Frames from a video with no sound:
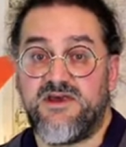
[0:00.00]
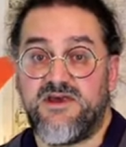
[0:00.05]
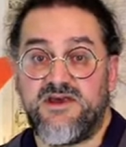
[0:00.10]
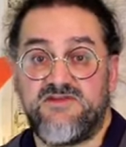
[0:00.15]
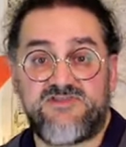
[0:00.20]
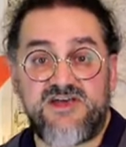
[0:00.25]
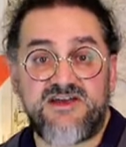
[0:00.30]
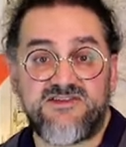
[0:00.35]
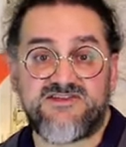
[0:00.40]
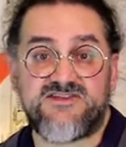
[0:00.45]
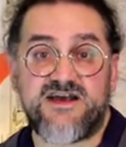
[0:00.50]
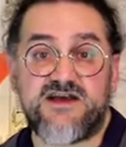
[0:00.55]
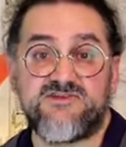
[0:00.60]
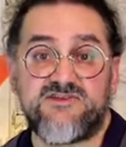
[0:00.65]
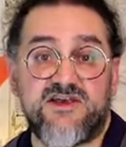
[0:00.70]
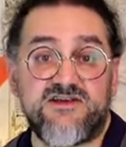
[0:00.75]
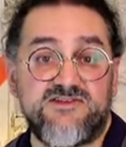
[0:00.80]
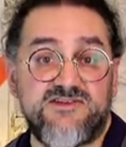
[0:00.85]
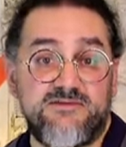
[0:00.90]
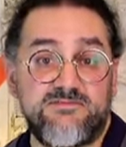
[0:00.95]
If that sounds
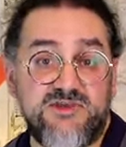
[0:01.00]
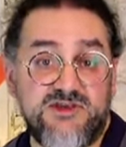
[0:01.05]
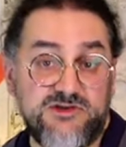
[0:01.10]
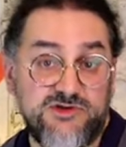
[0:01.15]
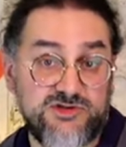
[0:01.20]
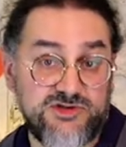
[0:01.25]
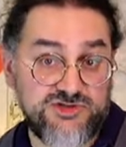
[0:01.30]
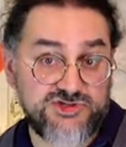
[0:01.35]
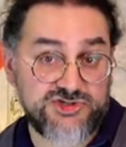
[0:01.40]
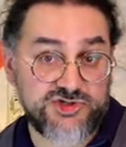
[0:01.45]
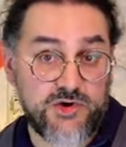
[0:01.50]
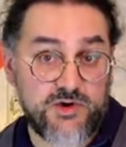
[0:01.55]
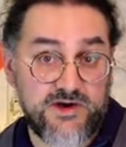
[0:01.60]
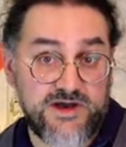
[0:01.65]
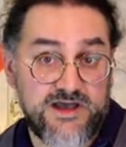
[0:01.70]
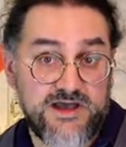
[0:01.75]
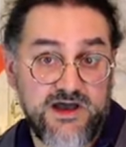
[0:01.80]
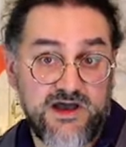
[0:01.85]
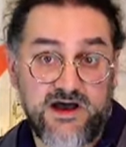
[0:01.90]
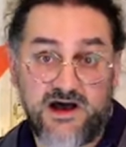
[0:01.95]
like something you'd
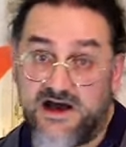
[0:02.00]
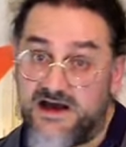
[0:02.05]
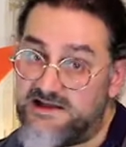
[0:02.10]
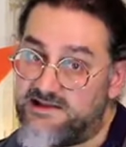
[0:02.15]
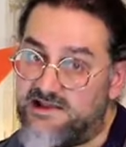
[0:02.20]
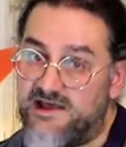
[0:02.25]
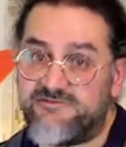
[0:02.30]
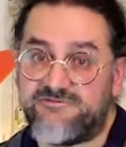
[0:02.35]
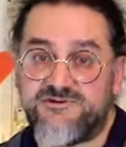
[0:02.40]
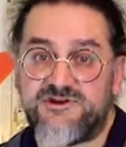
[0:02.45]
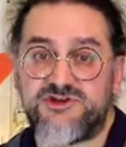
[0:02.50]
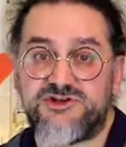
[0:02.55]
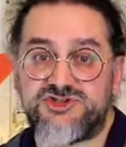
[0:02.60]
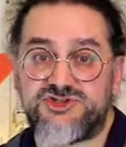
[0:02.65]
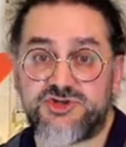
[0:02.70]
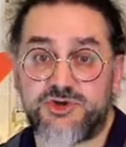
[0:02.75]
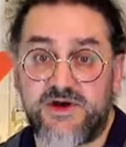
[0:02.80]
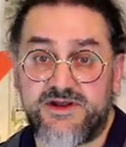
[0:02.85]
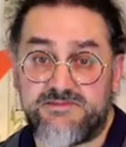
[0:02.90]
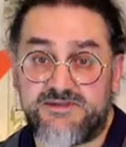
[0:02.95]
enjoy, I'd love for you to
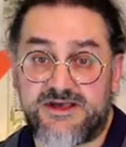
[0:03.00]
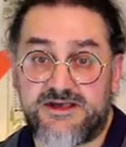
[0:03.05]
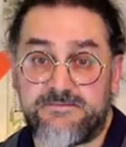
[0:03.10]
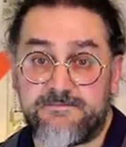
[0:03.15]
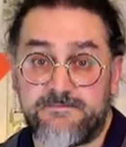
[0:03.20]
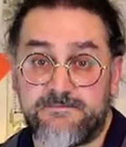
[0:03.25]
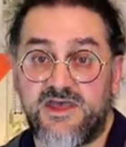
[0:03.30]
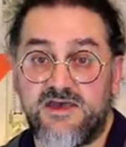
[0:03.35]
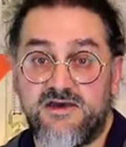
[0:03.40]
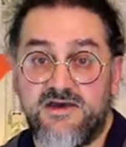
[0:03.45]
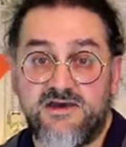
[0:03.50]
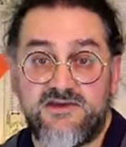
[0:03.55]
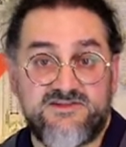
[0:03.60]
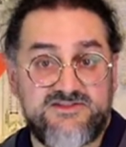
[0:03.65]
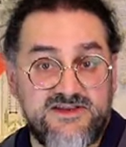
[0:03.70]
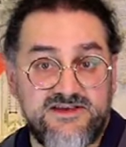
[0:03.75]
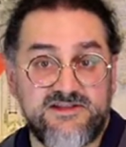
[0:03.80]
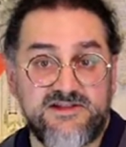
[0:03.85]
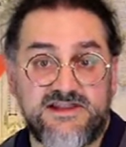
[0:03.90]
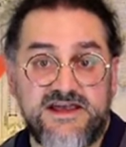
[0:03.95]
join me.
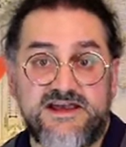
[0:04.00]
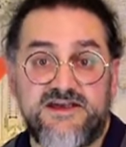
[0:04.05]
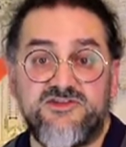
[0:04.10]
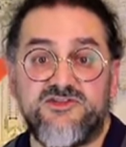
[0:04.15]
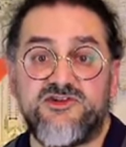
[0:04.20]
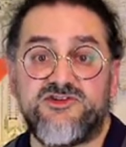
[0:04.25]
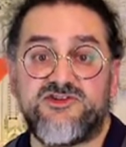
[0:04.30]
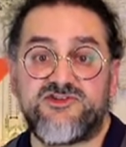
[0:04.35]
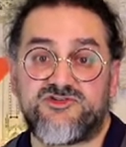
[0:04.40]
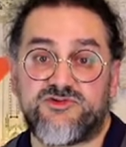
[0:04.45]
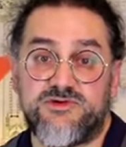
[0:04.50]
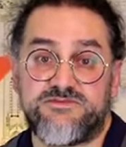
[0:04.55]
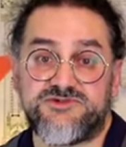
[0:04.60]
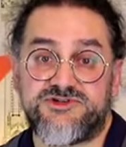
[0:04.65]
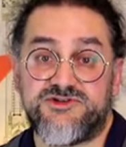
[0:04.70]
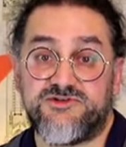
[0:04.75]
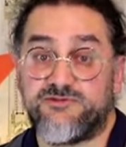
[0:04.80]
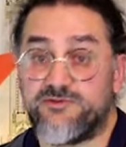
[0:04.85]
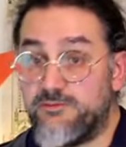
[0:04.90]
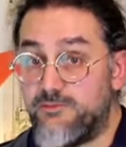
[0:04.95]
See the link in the
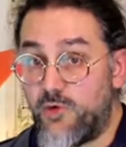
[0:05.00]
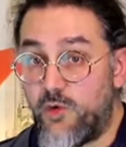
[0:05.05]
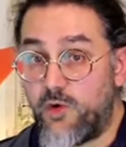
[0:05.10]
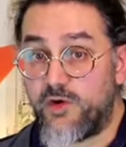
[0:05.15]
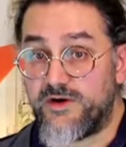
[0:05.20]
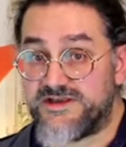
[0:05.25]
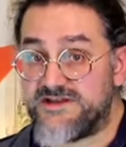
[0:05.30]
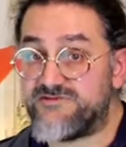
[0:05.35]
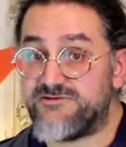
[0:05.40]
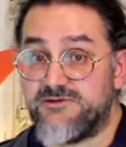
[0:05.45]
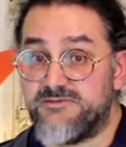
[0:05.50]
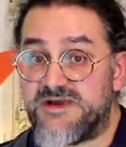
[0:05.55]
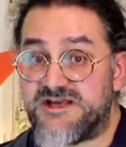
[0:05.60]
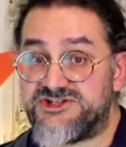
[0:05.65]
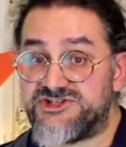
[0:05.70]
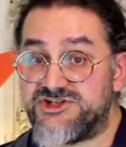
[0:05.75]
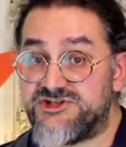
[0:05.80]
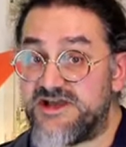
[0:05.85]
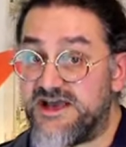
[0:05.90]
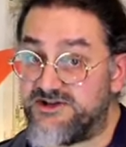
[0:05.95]
description for more
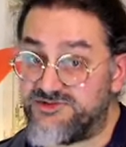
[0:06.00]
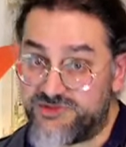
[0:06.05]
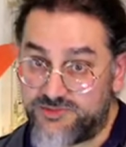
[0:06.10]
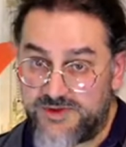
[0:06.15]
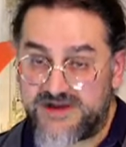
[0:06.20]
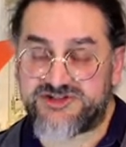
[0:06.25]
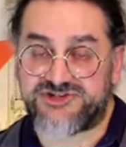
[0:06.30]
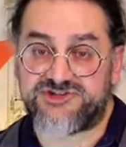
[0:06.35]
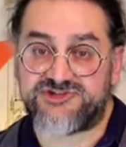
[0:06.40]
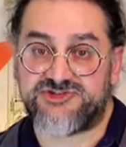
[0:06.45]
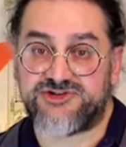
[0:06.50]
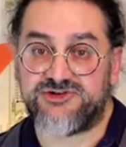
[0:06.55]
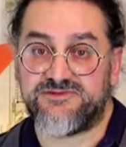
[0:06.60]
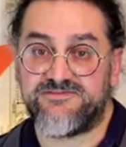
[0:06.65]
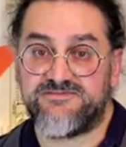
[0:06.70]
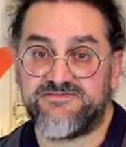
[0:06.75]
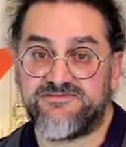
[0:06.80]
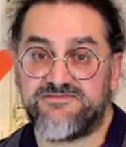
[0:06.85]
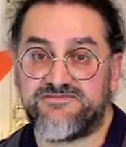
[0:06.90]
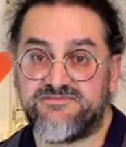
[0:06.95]
information and to register.
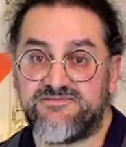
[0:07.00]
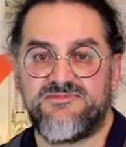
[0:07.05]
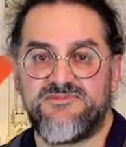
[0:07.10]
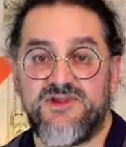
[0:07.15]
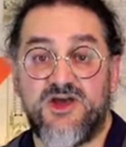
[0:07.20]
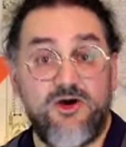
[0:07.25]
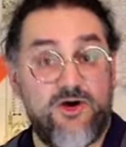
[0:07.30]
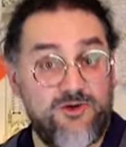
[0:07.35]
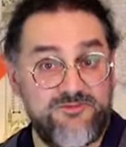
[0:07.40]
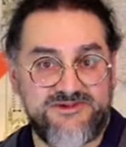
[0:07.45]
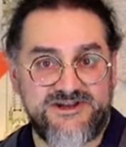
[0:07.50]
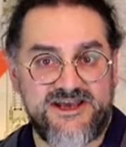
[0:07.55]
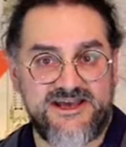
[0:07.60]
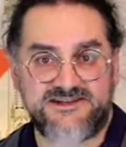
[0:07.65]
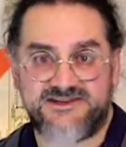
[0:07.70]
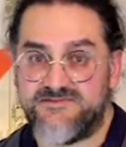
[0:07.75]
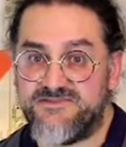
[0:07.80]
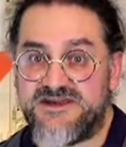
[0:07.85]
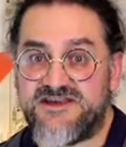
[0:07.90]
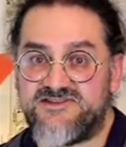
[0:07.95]
Hope to get
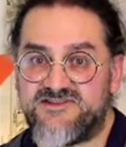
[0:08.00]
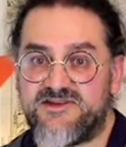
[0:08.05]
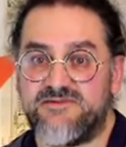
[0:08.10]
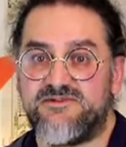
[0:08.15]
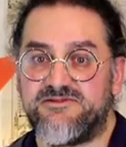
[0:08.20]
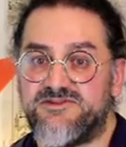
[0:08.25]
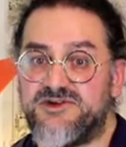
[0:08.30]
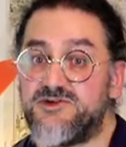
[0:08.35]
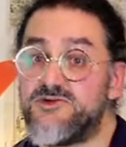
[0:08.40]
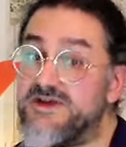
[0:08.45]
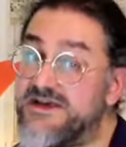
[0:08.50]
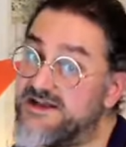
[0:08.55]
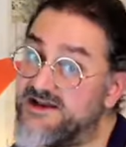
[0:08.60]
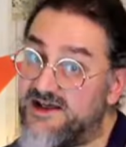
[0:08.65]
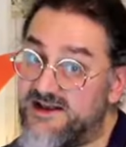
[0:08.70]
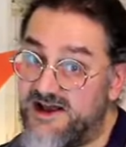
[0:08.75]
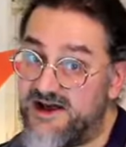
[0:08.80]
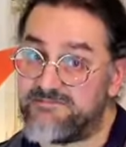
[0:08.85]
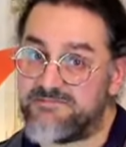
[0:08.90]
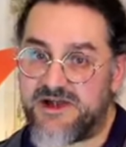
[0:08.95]
to meet some of you in
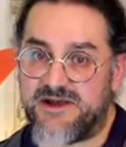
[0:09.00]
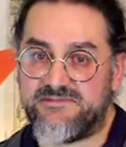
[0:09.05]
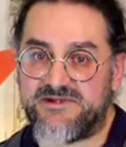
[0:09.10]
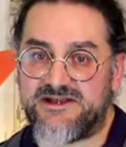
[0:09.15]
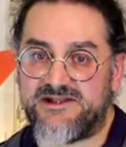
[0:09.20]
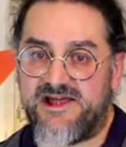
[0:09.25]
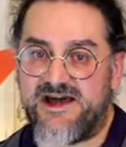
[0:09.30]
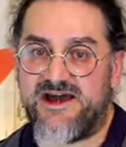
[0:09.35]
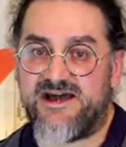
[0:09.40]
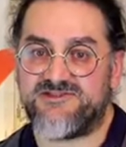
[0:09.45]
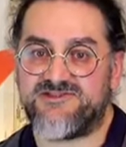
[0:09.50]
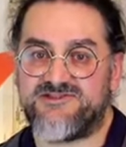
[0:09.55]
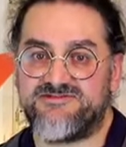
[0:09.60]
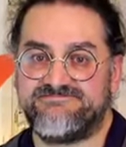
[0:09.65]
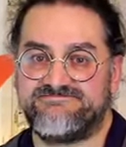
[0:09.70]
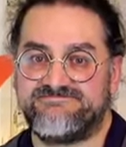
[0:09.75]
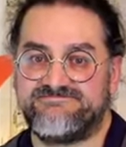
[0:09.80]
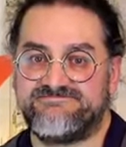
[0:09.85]
an upcoming class.